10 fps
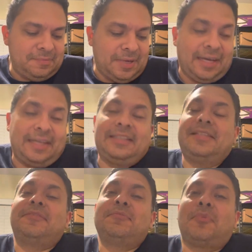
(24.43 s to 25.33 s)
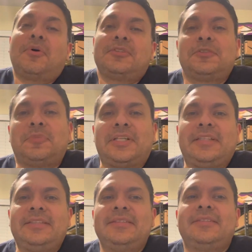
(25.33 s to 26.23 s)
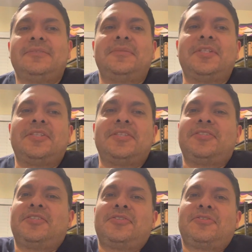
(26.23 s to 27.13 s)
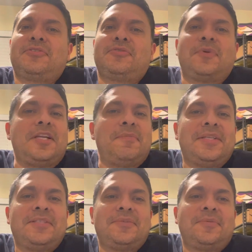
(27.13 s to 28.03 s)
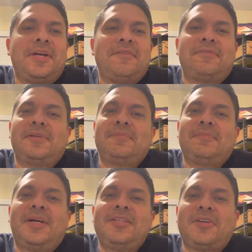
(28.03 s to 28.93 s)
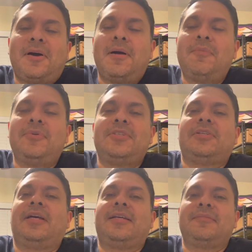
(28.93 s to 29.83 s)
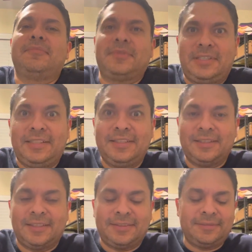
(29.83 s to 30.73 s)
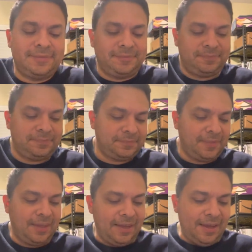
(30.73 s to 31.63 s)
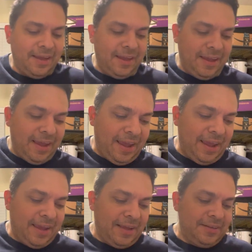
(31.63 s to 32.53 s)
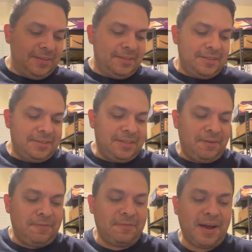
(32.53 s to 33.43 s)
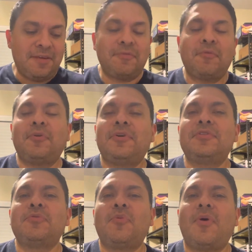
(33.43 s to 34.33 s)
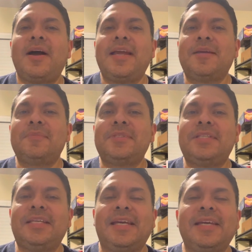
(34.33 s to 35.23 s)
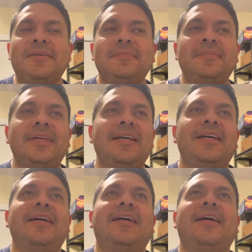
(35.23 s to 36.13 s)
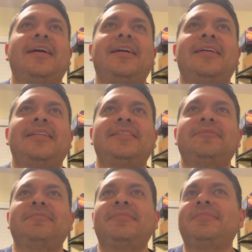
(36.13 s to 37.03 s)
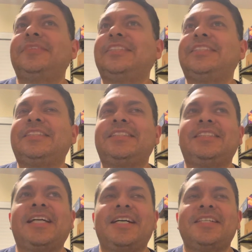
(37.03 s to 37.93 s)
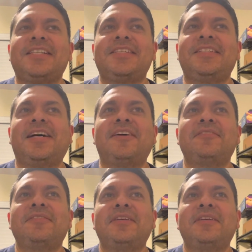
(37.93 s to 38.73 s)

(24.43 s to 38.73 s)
I live in Bulk Springs, which is just 20 minutes away from my job, which I completely love. And let's see, five words, YMCM. Gosh, that's tough.